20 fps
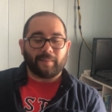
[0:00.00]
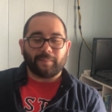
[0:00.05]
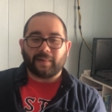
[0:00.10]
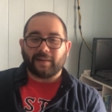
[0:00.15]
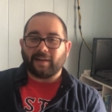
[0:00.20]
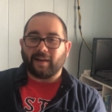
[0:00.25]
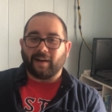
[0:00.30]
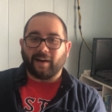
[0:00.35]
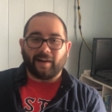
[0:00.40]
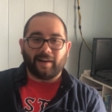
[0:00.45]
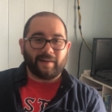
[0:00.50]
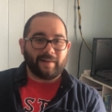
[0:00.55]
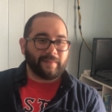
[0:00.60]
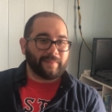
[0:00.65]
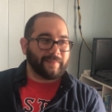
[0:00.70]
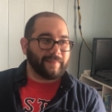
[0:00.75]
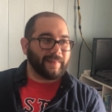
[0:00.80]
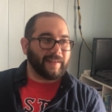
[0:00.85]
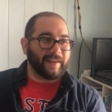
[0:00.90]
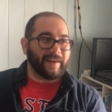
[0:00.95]
I'm gonna
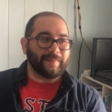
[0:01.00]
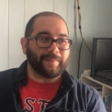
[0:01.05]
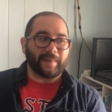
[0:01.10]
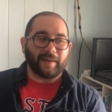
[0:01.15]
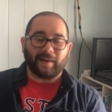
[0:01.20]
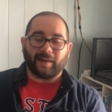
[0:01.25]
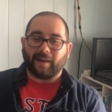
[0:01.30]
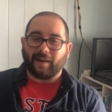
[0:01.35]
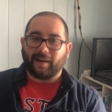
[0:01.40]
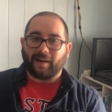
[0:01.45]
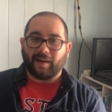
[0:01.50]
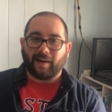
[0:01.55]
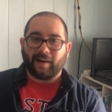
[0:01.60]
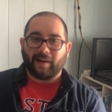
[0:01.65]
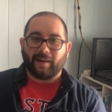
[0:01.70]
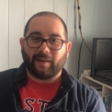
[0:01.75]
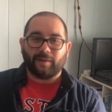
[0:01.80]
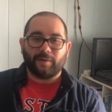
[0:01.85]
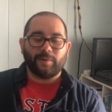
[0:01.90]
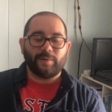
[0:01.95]
and I'm
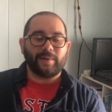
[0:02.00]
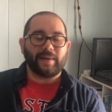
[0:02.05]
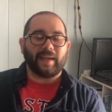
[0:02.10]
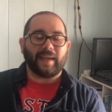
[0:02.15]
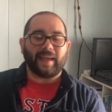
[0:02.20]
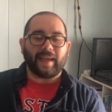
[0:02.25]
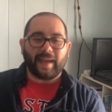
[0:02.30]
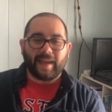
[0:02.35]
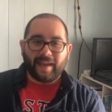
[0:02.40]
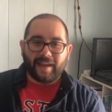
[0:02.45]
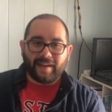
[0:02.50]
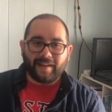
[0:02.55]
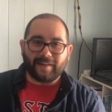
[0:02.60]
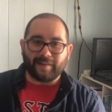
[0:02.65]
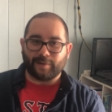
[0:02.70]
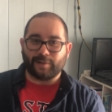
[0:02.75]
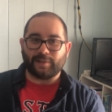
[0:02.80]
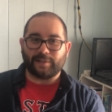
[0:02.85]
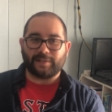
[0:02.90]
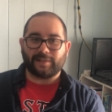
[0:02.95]
gonna who
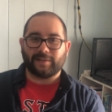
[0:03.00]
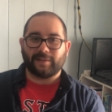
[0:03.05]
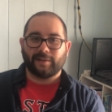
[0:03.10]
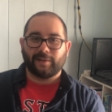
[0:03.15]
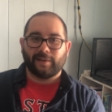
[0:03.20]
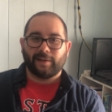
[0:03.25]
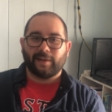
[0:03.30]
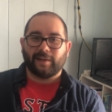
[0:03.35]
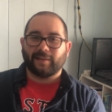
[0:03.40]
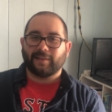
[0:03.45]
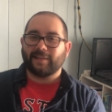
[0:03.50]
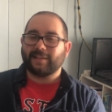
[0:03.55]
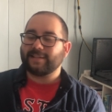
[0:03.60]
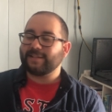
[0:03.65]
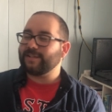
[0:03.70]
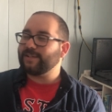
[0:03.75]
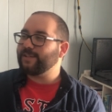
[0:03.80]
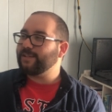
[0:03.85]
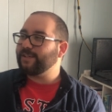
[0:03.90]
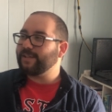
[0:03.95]
cares?
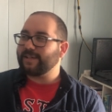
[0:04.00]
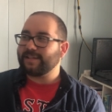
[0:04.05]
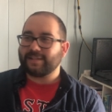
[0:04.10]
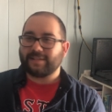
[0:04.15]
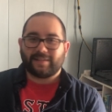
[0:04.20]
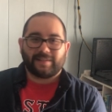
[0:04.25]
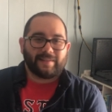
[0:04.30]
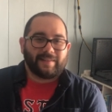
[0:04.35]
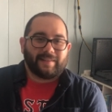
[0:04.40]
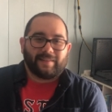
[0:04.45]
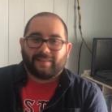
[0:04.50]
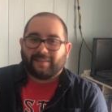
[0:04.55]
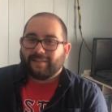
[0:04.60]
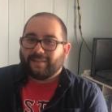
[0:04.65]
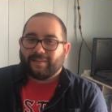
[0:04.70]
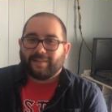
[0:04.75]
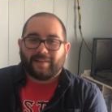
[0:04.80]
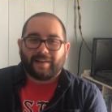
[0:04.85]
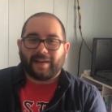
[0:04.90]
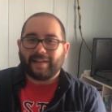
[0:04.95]
This is just
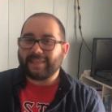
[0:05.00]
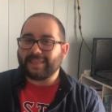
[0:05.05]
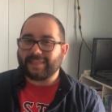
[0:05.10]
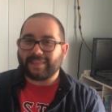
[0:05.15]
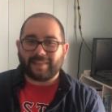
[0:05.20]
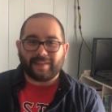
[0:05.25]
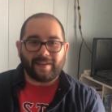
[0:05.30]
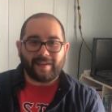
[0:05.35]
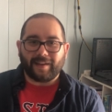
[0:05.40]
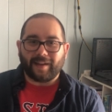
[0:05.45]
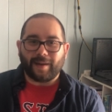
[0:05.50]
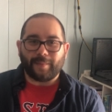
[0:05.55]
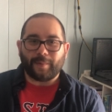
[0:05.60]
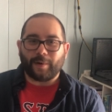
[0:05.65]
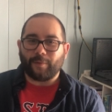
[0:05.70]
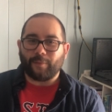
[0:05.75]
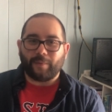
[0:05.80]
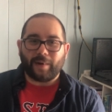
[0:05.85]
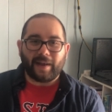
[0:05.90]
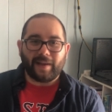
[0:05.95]
a thing. I'm
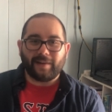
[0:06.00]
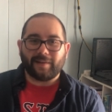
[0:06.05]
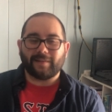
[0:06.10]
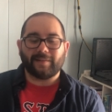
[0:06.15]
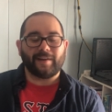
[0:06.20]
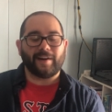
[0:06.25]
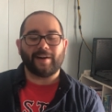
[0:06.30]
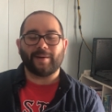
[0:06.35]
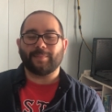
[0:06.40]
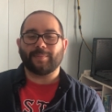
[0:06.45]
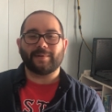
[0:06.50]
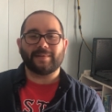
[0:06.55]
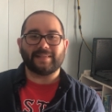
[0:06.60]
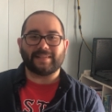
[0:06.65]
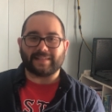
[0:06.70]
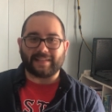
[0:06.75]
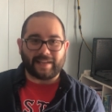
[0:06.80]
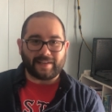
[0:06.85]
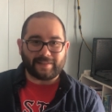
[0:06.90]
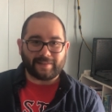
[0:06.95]
a writer, not a
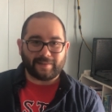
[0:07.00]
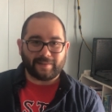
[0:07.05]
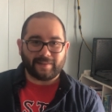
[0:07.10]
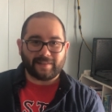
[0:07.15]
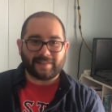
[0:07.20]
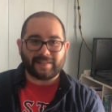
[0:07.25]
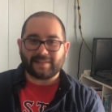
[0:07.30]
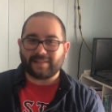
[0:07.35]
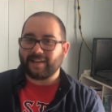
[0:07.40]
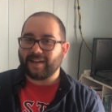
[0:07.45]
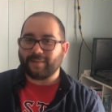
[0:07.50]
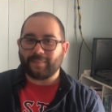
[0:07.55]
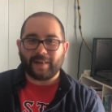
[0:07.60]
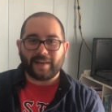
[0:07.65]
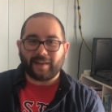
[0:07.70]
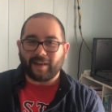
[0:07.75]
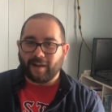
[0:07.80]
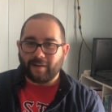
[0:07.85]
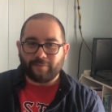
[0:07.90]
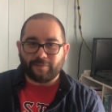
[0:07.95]
presenter. This is out of
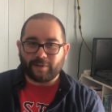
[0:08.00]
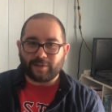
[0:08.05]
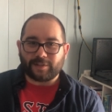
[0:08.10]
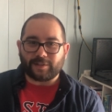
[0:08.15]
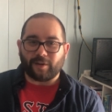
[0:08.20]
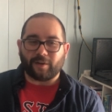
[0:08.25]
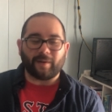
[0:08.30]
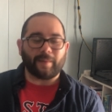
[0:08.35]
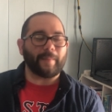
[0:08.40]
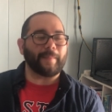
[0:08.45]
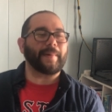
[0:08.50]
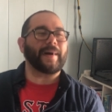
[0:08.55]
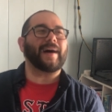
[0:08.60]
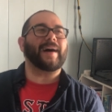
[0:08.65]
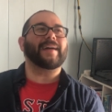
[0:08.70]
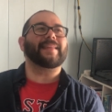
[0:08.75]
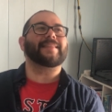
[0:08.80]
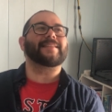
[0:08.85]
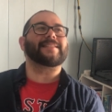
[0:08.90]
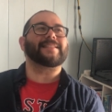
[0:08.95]
my comfort zone. I'm a
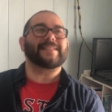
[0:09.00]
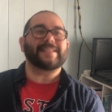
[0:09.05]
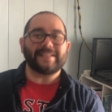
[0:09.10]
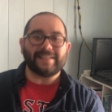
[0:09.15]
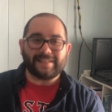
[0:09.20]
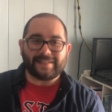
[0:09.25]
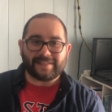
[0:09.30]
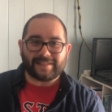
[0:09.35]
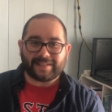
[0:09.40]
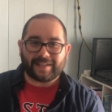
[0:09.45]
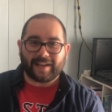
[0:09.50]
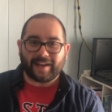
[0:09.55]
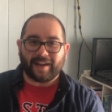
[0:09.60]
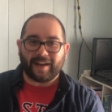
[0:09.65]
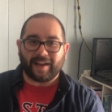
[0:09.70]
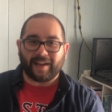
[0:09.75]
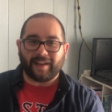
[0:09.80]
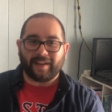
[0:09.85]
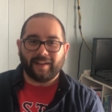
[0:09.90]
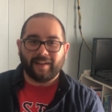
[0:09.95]
behind the scenes
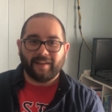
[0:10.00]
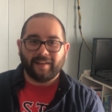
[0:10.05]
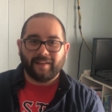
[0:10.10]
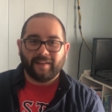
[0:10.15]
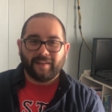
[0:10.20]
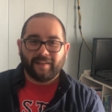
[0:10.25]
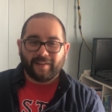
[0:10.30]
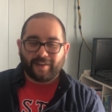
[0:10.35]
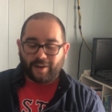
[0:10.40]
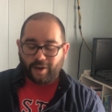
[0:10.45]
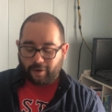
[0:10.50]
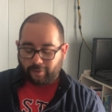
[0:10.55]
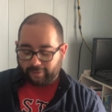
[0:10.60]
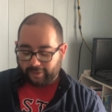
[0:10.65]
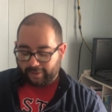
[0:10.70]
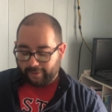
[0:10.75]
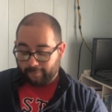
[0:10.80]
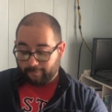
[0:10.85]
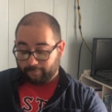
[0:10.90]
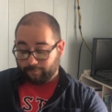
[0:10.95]
guy. All
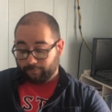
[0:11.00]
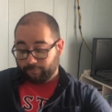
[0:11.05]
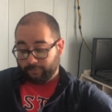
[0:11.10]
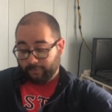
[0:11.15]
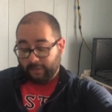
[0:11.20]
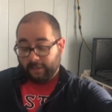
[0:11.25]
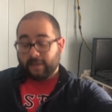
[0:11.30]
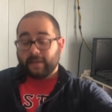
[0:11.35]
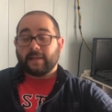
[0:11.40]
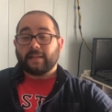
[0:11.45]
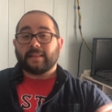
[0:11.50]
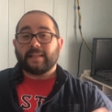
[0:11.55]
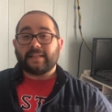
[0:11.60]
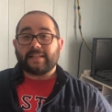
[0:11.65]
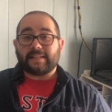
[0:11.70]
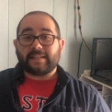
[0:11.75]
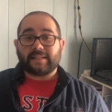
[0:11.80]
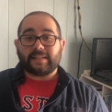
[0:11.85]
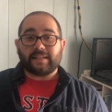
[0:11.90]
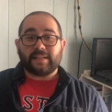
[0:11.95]
right?
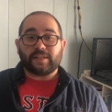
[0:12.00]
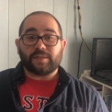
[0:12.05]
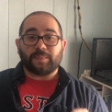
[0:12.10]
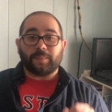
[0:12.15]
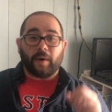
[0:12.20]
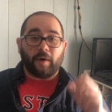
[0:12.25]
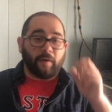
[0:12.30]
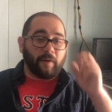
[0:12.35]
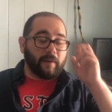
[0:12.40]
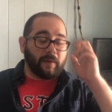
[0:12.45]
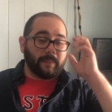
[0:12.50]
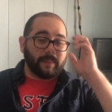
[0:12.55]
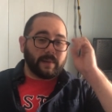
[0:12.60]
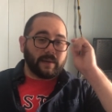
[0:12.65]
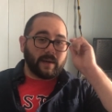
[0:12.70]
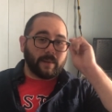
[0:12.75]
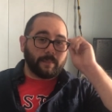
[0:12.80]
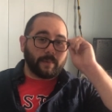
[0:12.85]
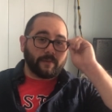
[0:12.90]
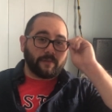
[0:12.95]
This is
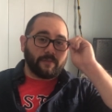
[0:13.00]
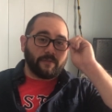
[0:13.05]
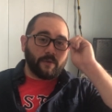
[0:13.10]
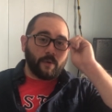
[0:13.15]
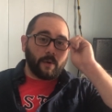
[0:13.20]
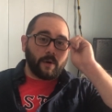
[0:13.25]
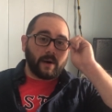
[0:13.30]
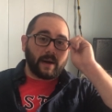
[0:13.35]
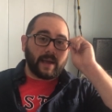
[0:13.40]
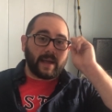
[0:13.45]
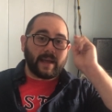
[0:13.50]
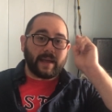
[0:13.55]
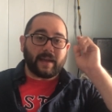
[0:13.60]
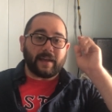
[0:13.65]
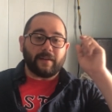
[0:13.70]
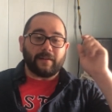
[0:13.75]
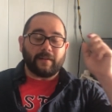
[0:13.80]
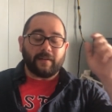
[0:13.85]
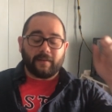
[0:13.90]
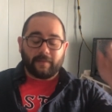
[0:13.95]
poem number
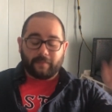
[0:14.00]
4A.